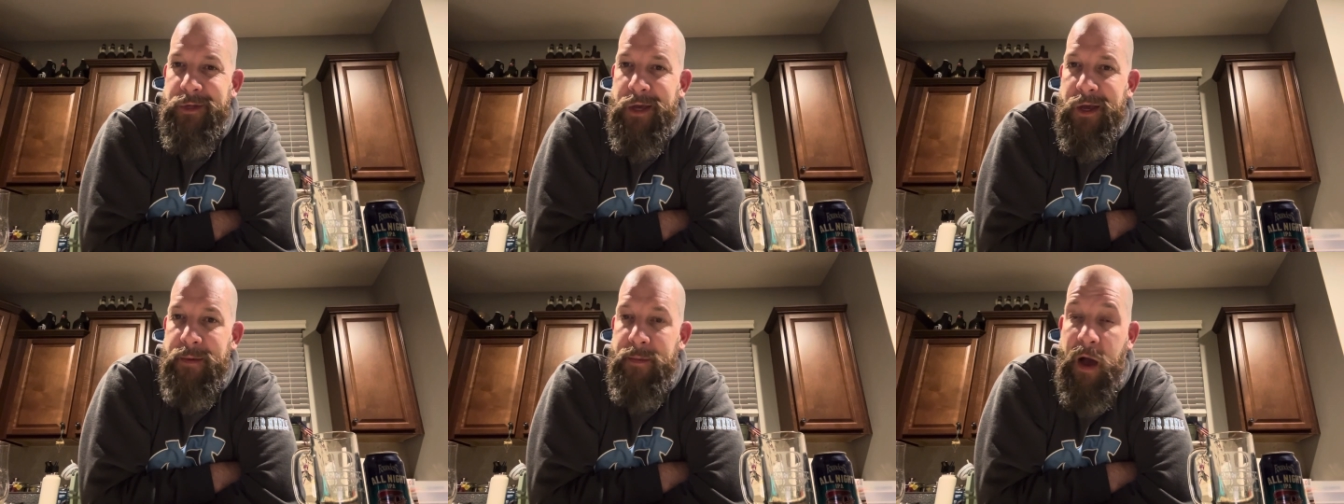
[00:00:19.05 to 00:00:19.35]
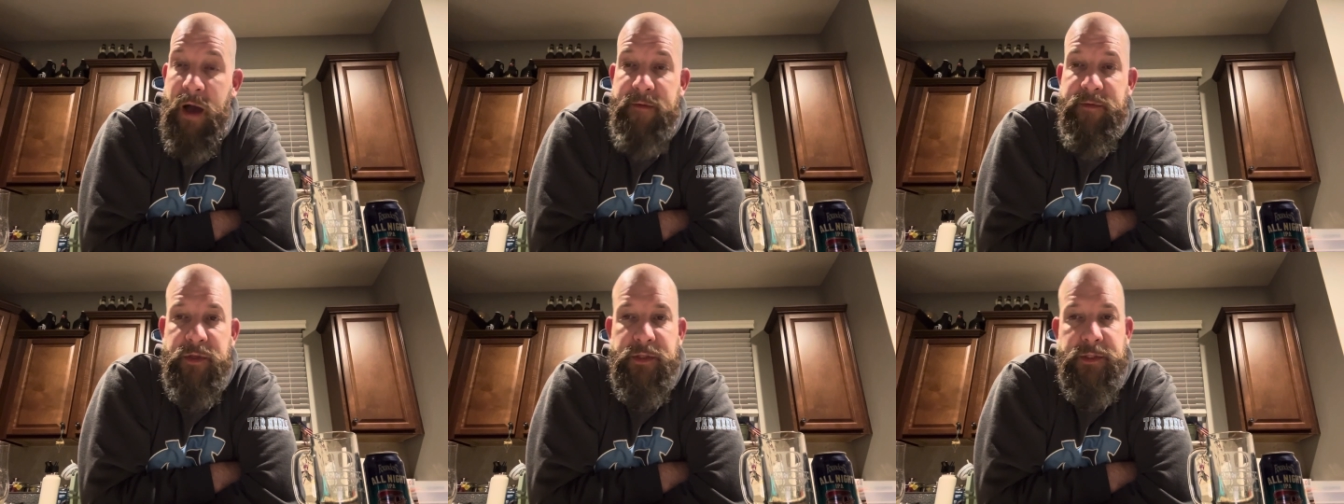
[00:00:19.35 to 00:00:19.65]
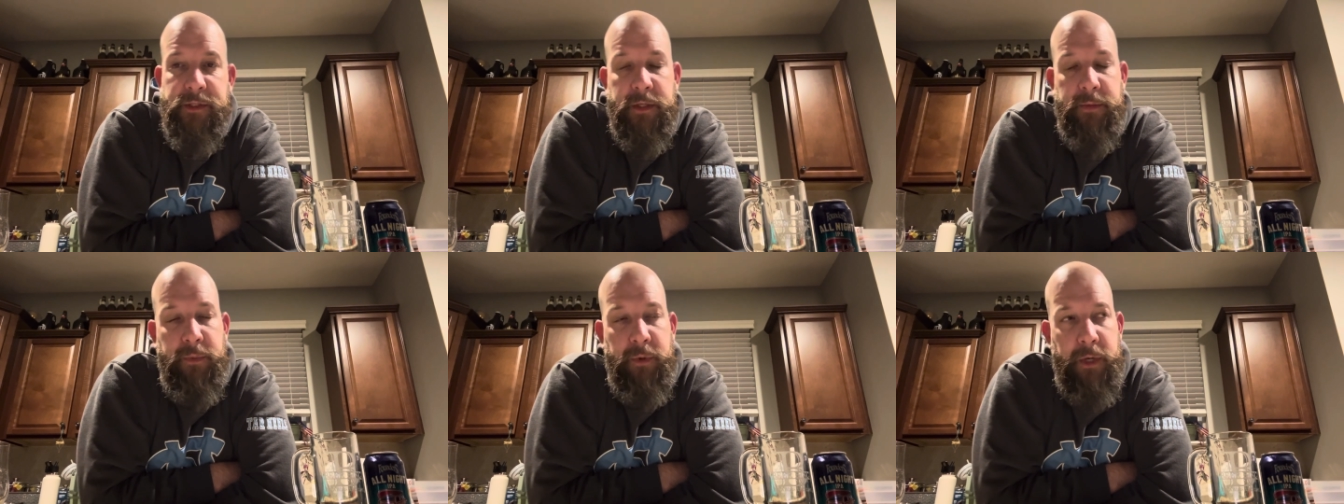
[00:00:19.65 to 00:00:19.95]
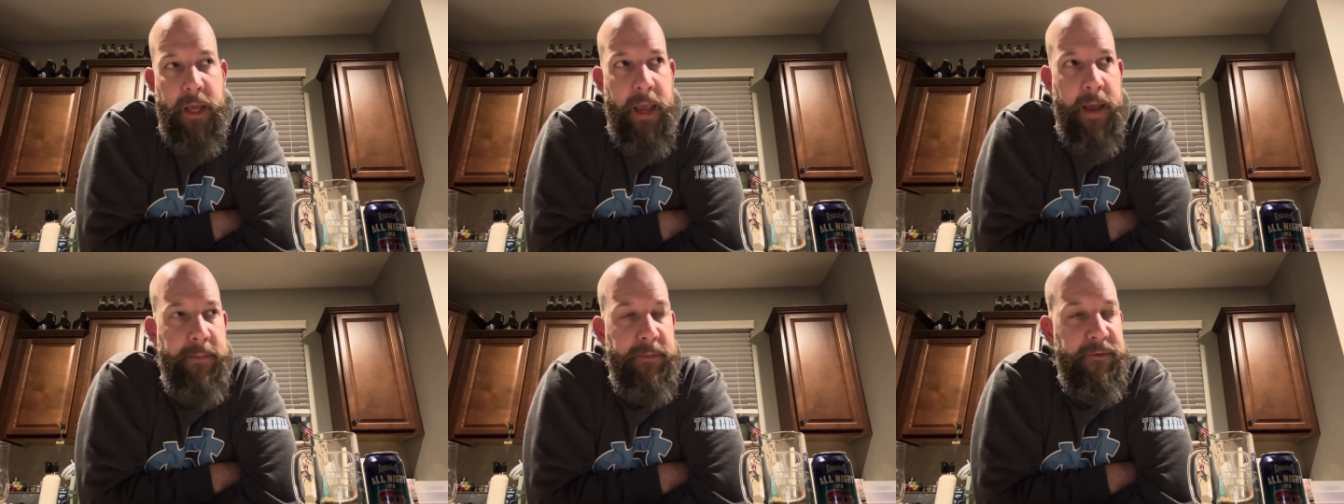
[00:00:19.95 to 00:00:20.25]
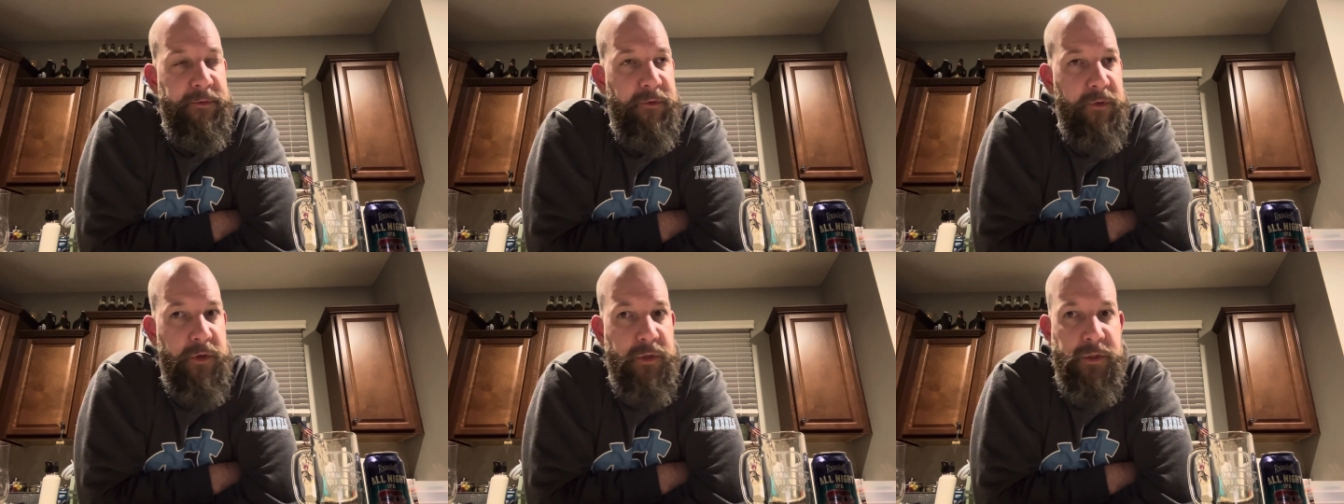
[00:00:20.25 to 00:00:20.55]
I'm obviously pretty amped
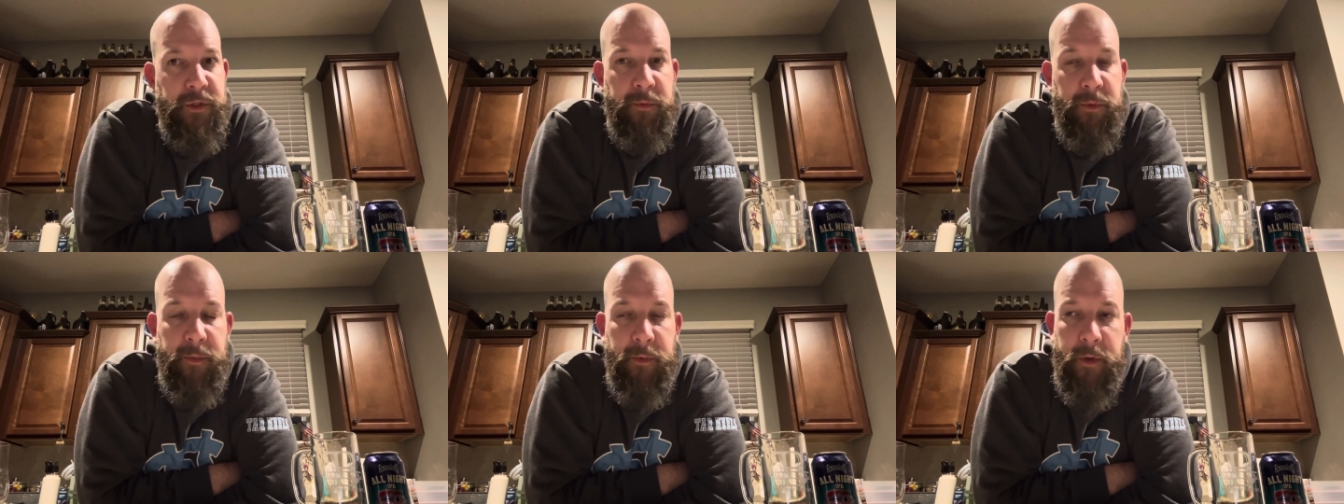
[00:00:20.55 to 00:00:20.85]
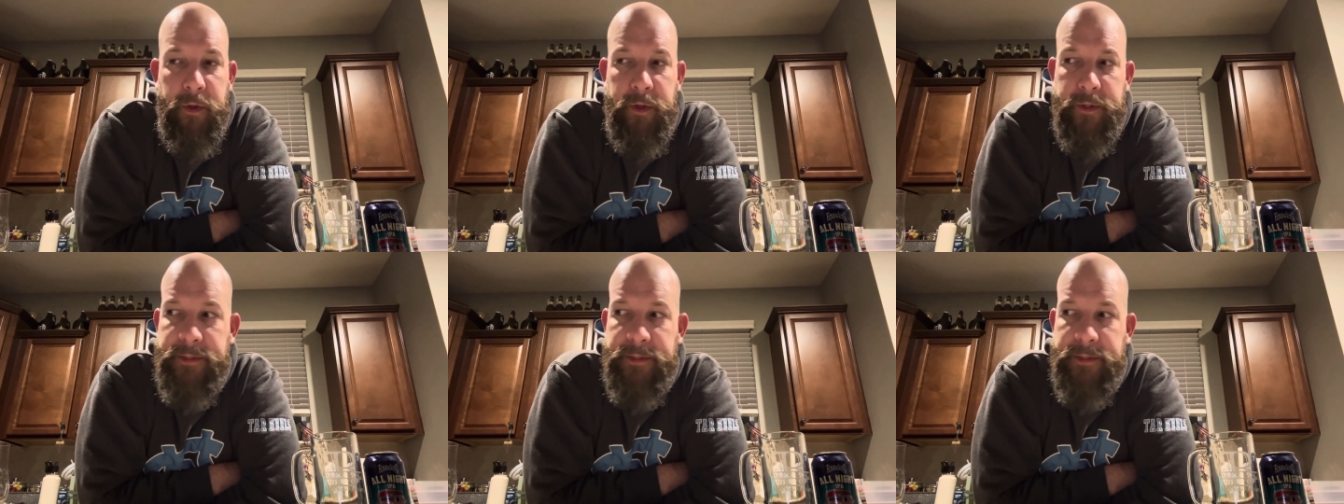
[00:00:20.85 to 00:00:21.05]
for the Super Bowl.